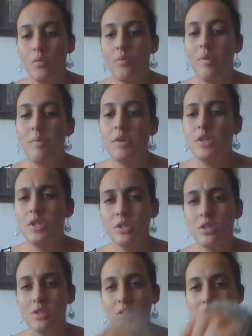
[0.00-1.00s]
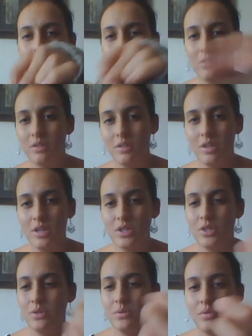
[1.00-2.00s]
rippage
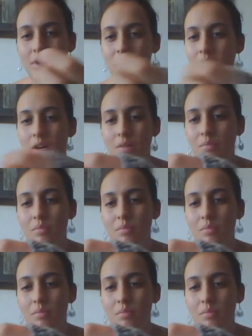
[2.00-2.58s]
issue that